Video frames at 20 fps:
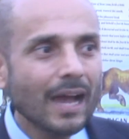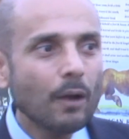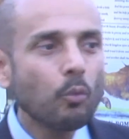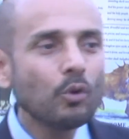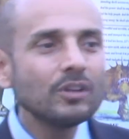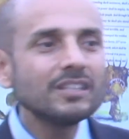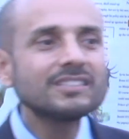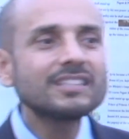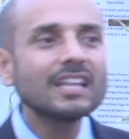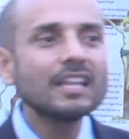that.
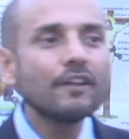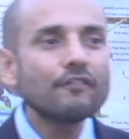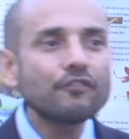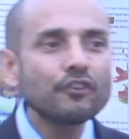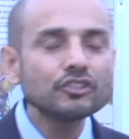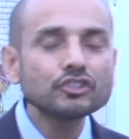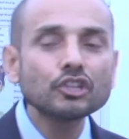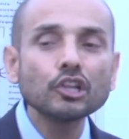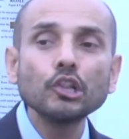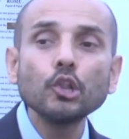What does
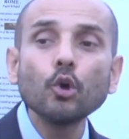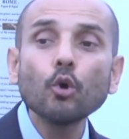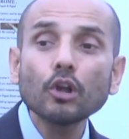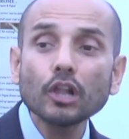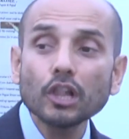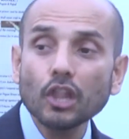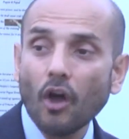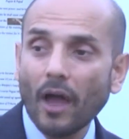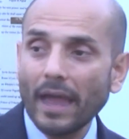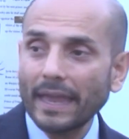deliverance
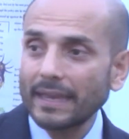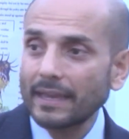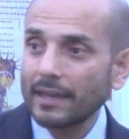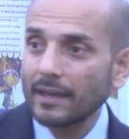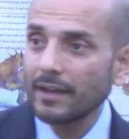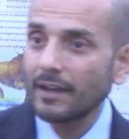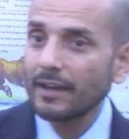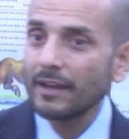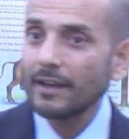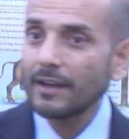look like?